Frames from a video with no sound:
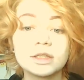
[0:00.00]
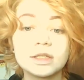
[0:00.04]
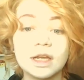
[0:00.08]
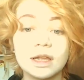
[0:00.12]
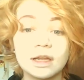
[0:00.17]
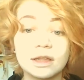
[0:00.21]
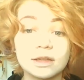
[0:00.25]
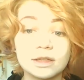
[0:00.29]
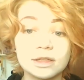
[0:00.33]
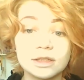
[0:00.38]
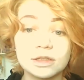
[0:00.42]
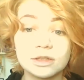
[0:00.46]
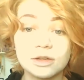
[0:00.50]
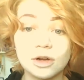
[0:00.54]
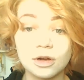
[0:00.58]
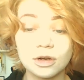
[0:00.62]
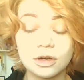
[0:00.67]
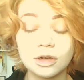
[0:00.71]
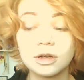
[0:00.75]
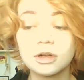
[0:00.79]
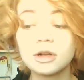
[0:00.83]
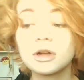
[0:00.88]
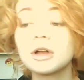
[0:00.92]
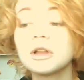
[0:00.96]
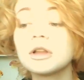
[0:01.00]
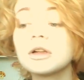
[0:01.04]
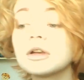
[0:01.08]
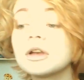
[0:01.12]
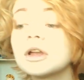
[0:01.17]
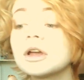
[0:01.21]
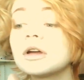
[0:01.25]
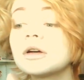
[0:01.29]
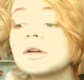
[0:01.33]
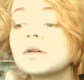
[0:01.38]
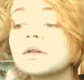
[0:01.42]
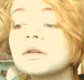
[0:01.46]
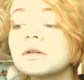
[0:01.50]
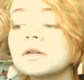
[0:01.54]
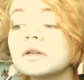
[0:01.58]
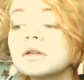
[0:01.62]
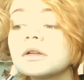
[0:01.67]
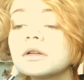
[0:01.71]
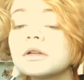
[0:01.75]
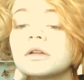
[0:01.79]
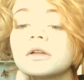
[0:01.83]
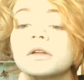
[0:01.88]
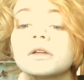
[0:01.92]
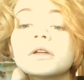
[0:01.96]
take this darker color now.
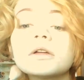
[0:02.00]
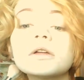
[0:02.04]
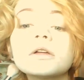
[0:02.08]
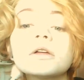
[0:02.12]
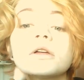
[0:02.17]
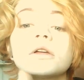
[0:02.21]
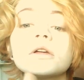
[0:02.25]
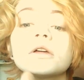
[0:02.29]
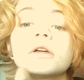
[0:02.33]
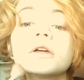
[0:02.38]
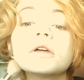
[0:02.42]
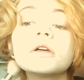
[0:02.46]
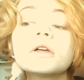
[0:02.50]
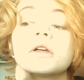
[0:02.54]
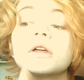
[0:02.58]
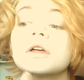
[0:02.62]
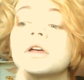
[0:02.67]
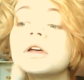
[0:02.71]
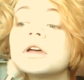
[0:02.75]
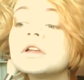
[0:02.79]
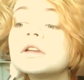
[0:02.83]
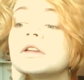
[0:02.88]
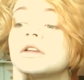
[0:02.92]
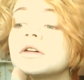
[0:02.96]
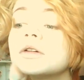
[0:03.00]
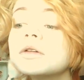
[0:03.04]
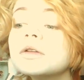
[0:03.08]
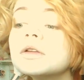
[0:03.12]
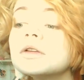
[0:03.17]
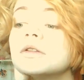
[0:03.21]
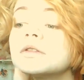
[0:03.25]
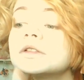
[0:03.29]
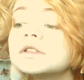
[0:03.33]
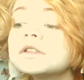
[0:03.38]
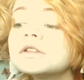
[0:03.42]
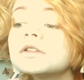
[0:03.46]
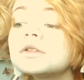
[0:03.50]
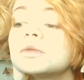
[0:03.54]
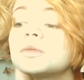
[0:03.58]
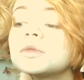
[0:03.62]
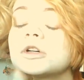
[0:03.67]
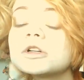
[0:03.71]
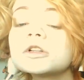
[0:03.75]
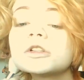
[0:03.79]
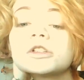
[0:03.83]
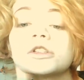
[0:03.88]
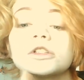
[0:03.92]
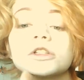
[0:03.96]
And don't use too
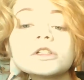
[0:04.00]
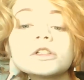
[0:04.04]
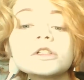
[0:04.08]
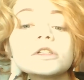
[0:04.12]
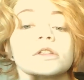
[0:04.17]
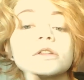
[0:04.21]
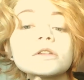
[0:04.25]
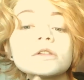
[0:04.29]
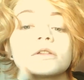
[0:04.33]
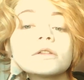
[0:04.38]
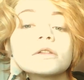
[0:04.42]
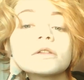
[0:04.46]
much, just